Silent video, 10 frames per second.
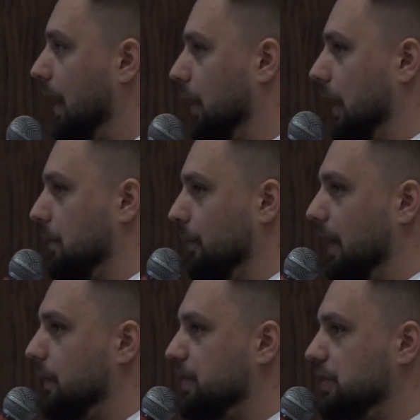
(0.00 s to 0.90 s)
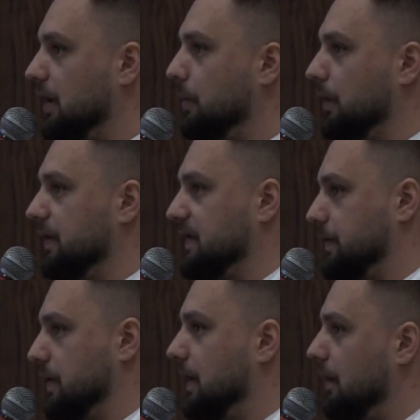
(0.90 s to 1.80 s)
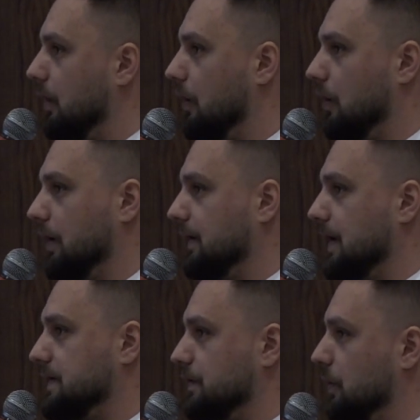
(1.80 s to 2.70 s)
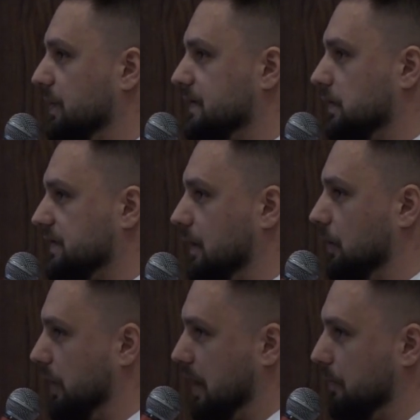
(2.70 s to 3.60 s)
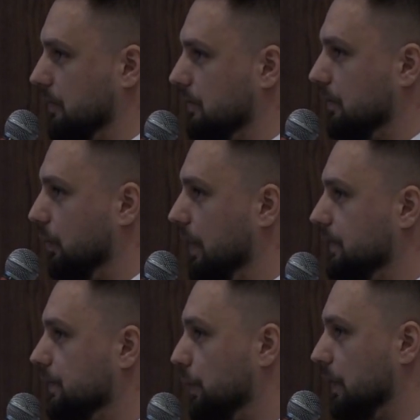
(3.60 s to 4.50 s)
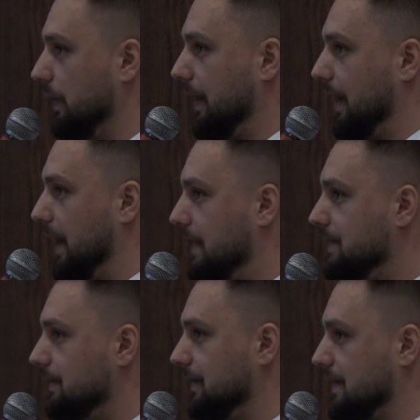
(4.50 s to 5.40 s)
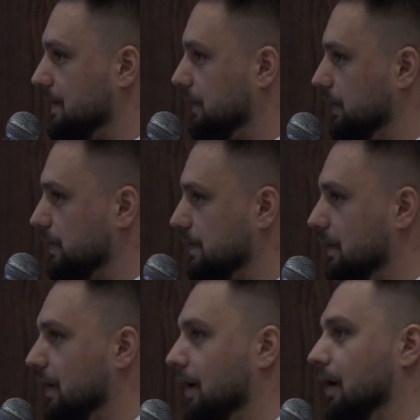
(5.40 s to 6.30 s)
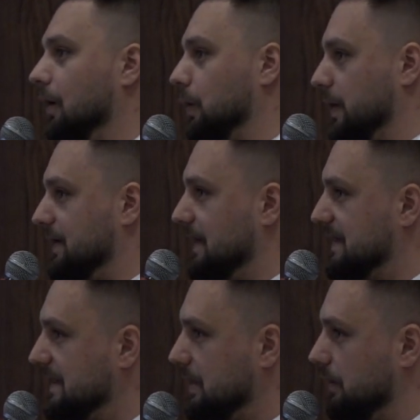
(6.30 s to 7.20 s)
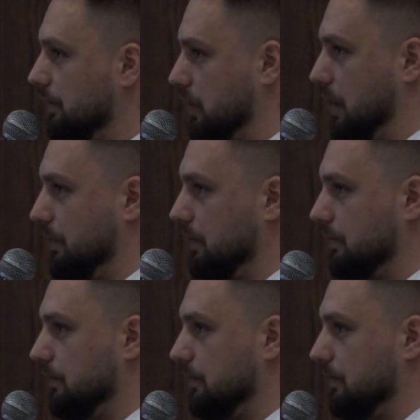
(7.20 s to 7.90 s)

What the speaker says: Okay, my question about Doctrina or another open source ORM. Why Drupal 8 doesn't use already existed ORM?